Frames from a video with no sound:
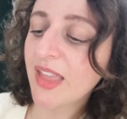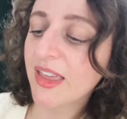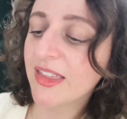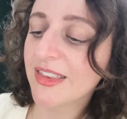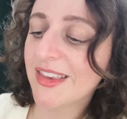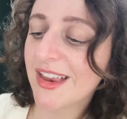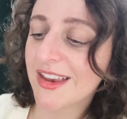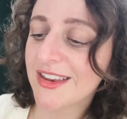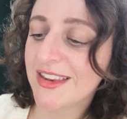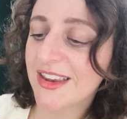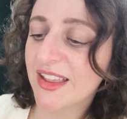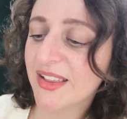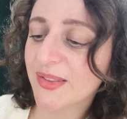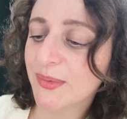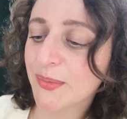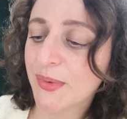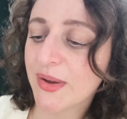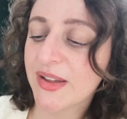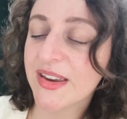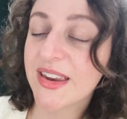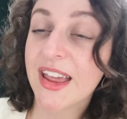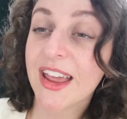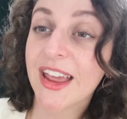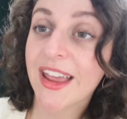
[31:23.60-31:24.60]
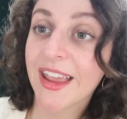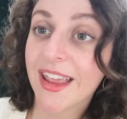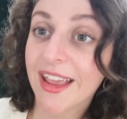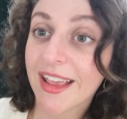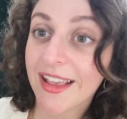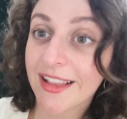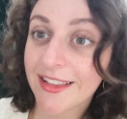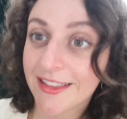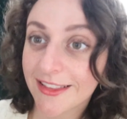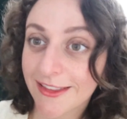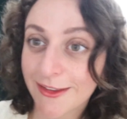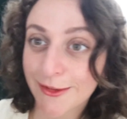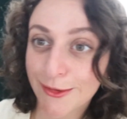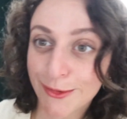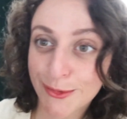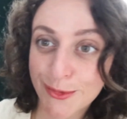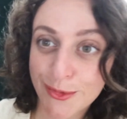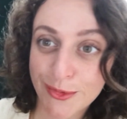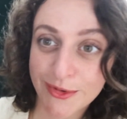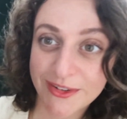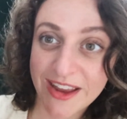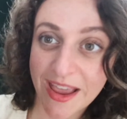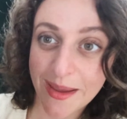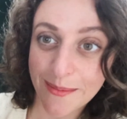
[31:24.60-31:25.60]
Then this one is the
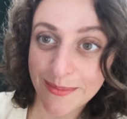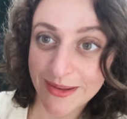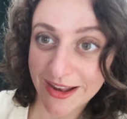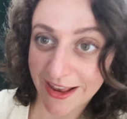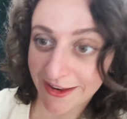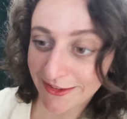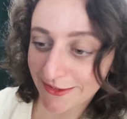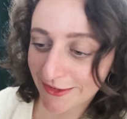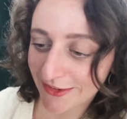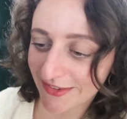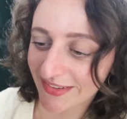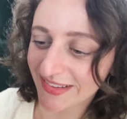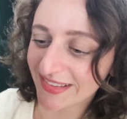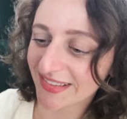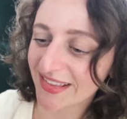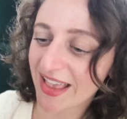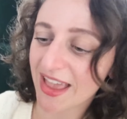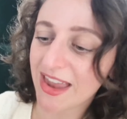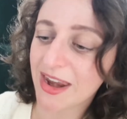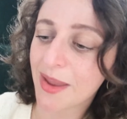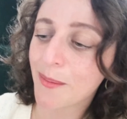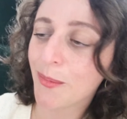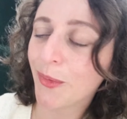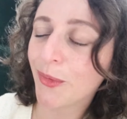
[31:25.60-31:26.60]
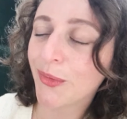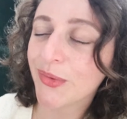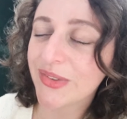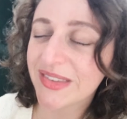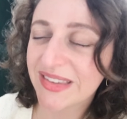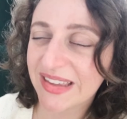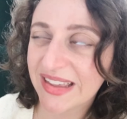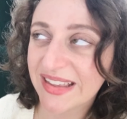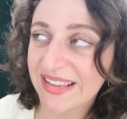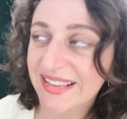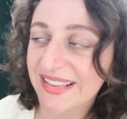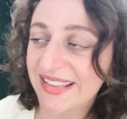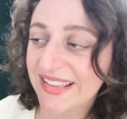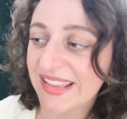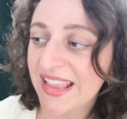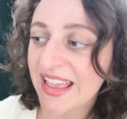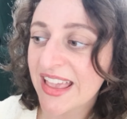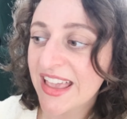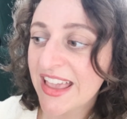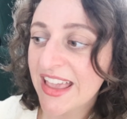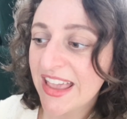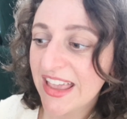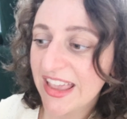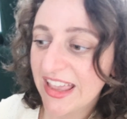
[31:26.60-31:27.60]
Screw Tape Letters, and I bought this
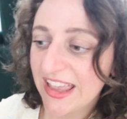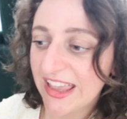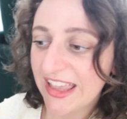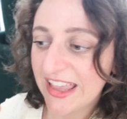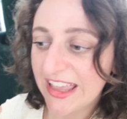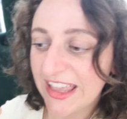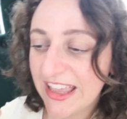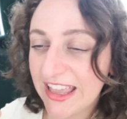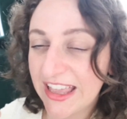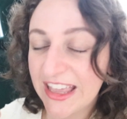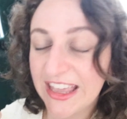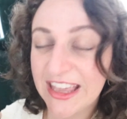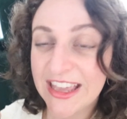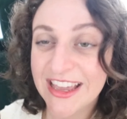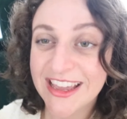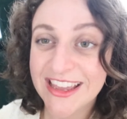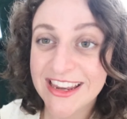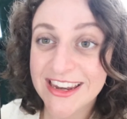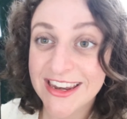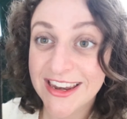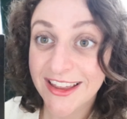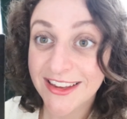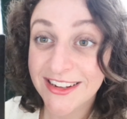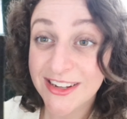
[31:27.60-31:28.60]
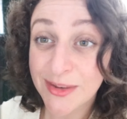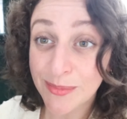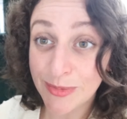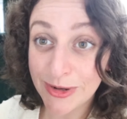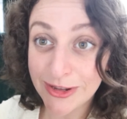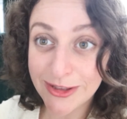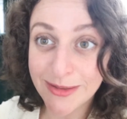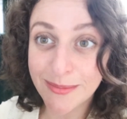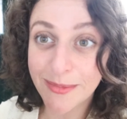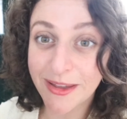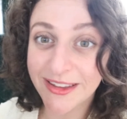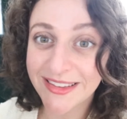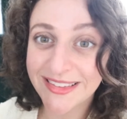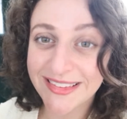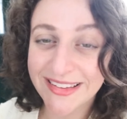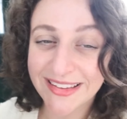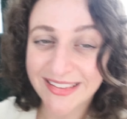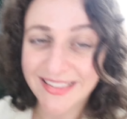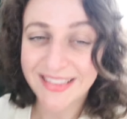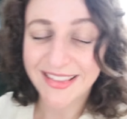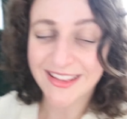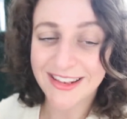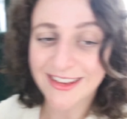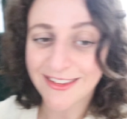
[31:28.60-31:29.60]
in the Blue
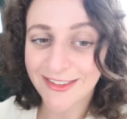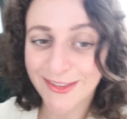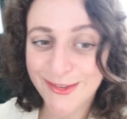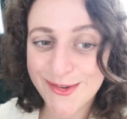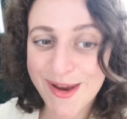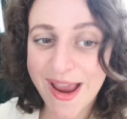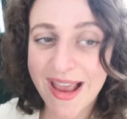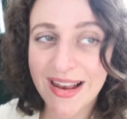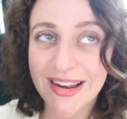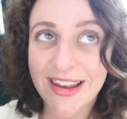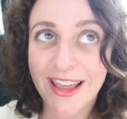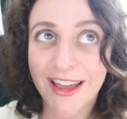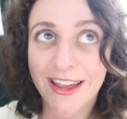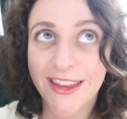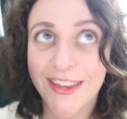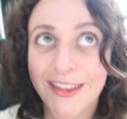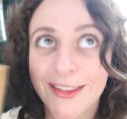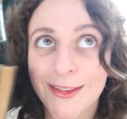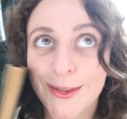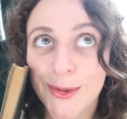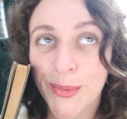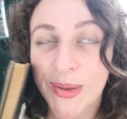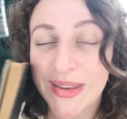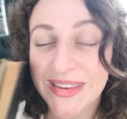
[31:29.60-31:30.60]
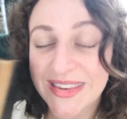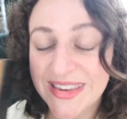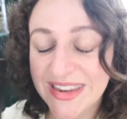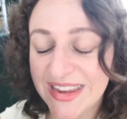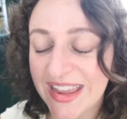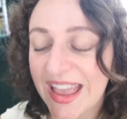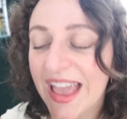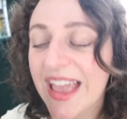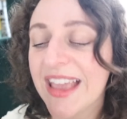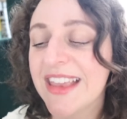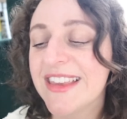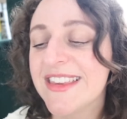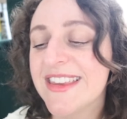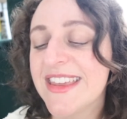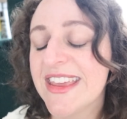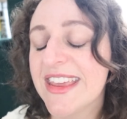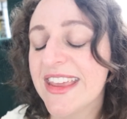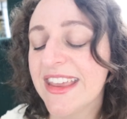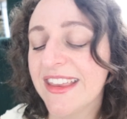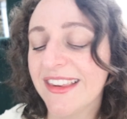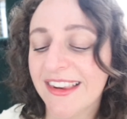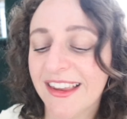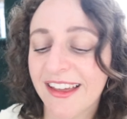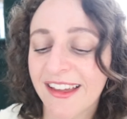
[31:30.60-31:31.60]
Mountains in Australia in
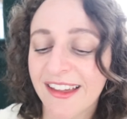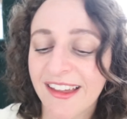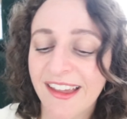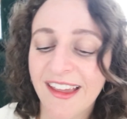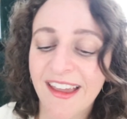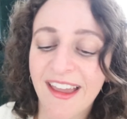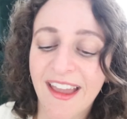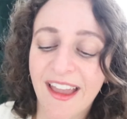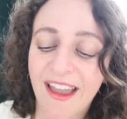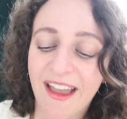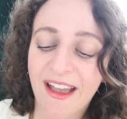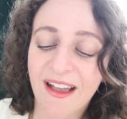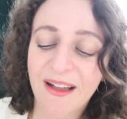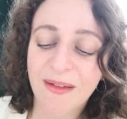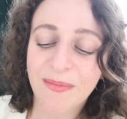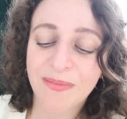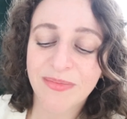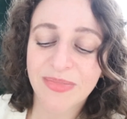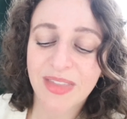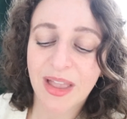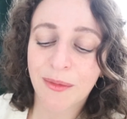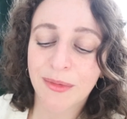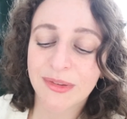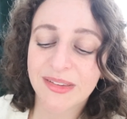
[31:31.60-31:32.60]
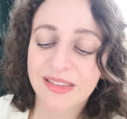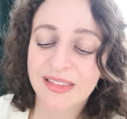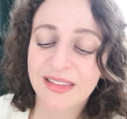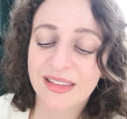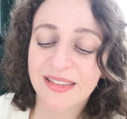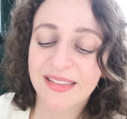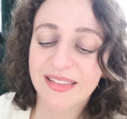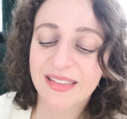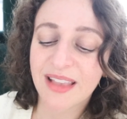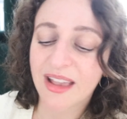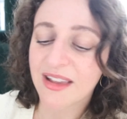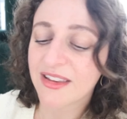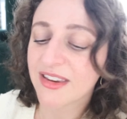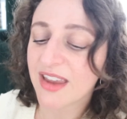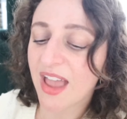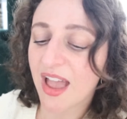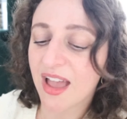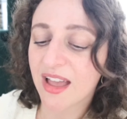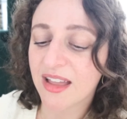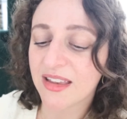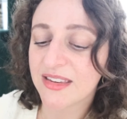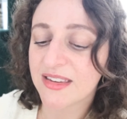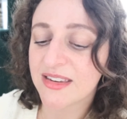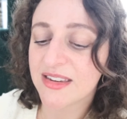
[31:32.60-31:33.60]
2018. I was in this
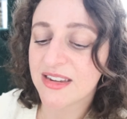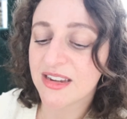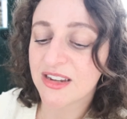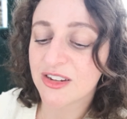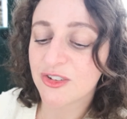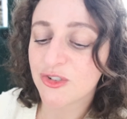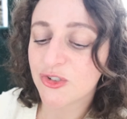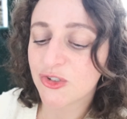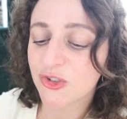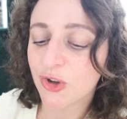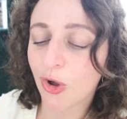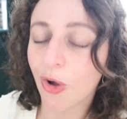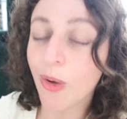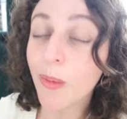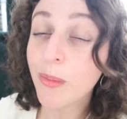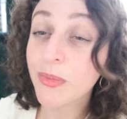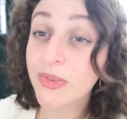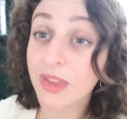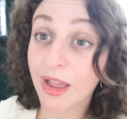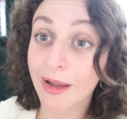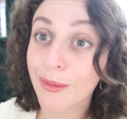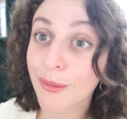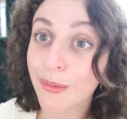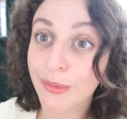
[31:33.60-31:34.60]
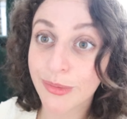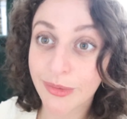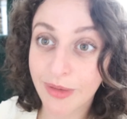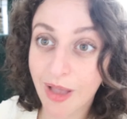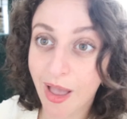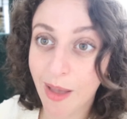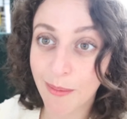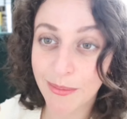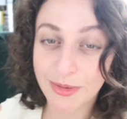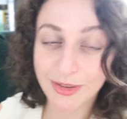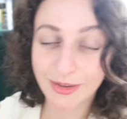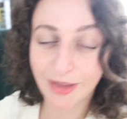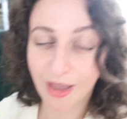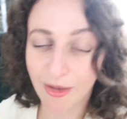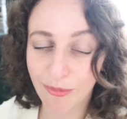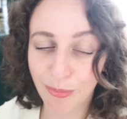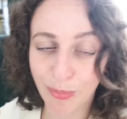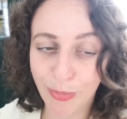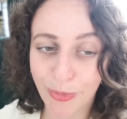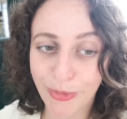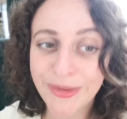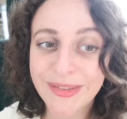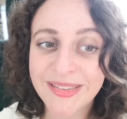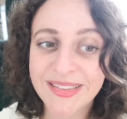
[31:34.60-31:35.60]
second-hand shop that also happened to have
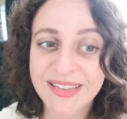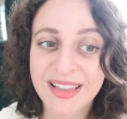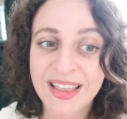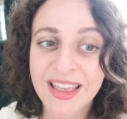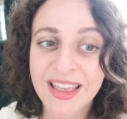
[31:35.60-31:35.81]
books,